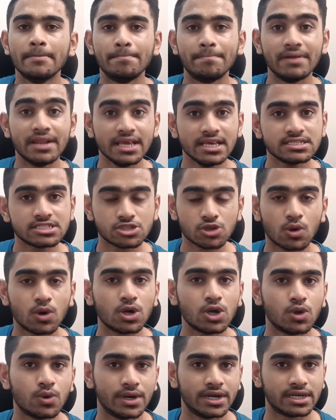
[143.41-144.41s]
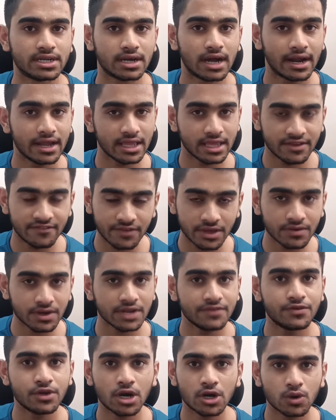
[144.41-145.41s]
Please don't do it. Even
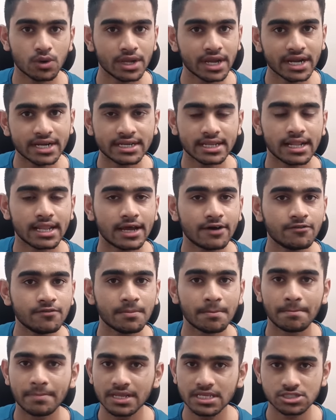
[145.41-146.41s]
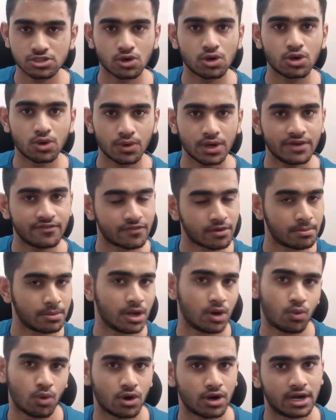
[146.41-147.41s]
if you are doing it till now, please don't do it from
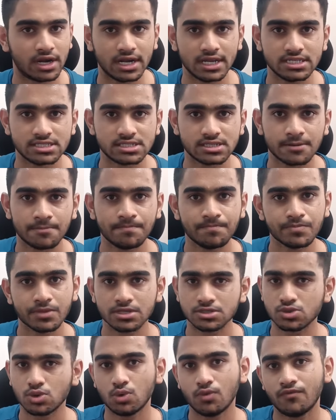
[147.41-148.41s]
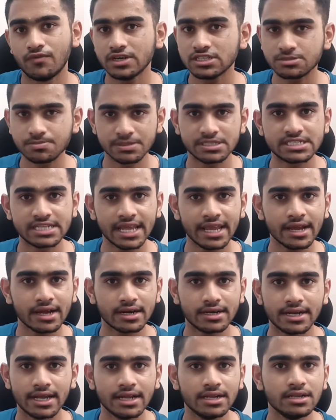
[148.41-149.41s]
now on at least. So first
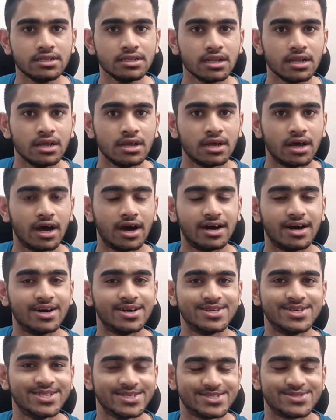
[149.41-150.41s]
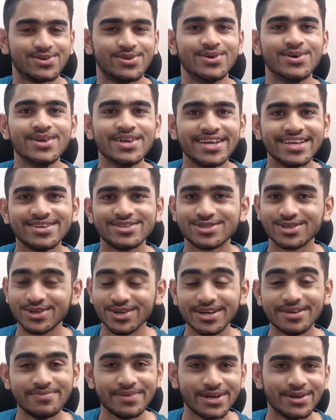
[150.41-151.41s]
mistake, done. So you
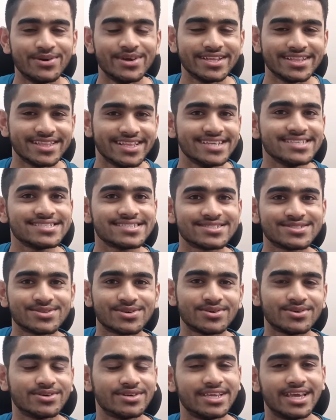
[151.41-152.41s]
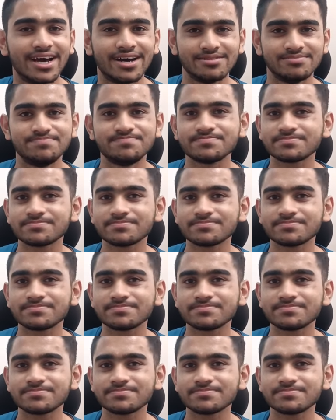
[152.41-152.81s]
shouldn't be doing this. So yeah,